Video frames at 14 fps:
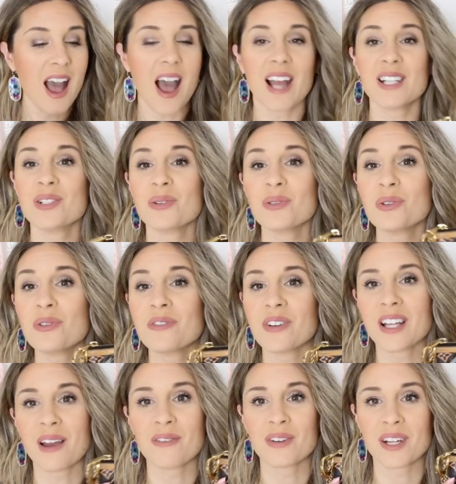I don't know if
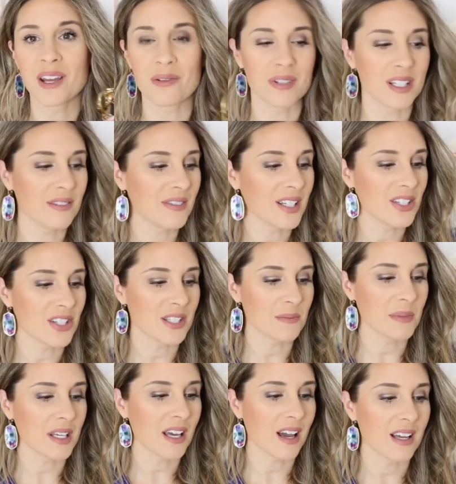I'll ever get rid of it
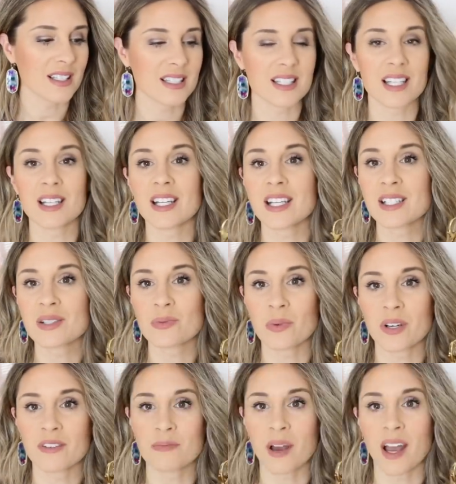just because it is
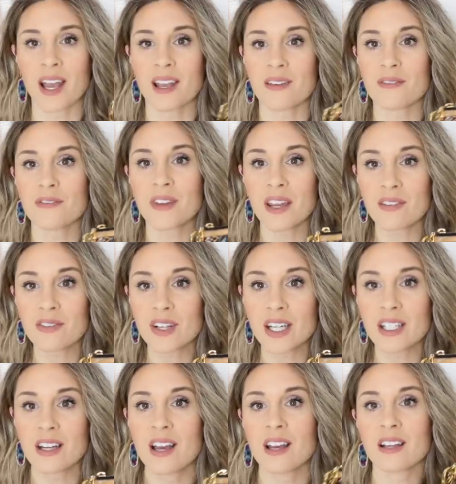one of my
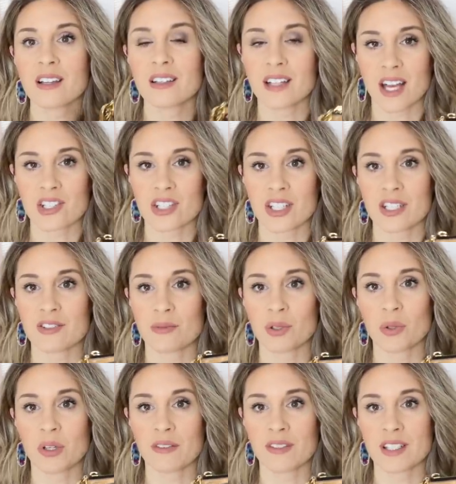favorite collections from
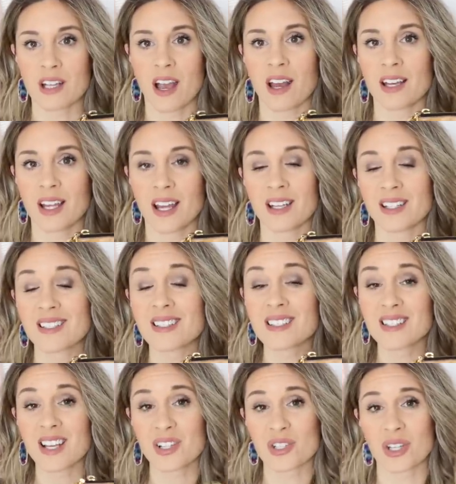Louis Vuitton and it's
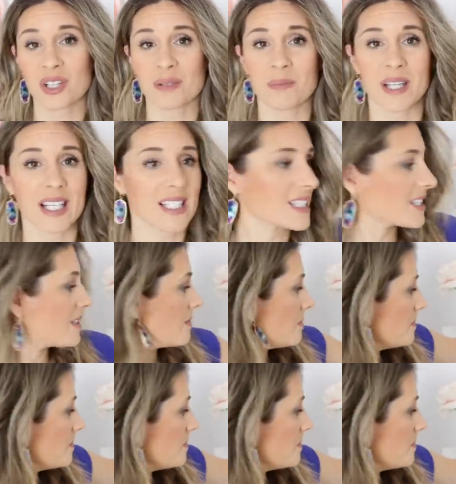such a good piece.